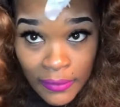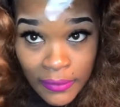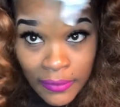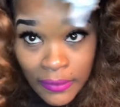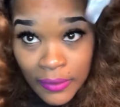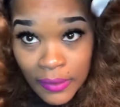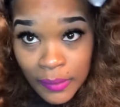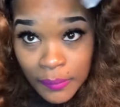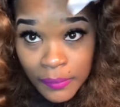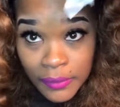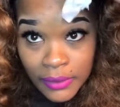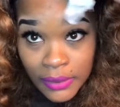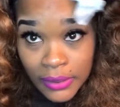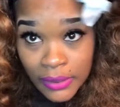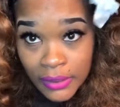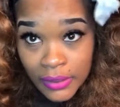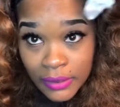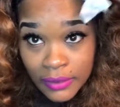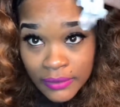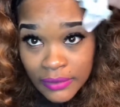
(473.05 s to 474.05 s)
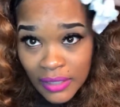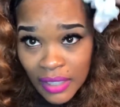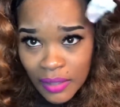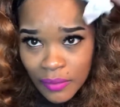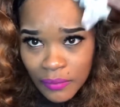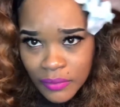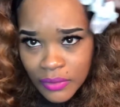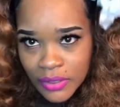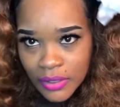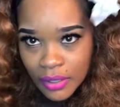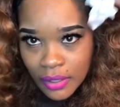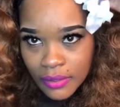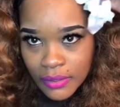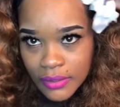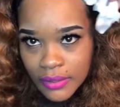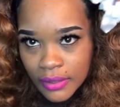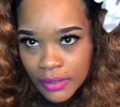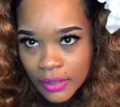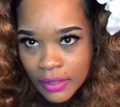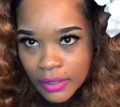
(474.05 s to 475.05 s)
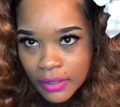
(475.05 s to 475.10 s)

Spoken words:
I'm gonna clean it up because I don't want y'all to see that.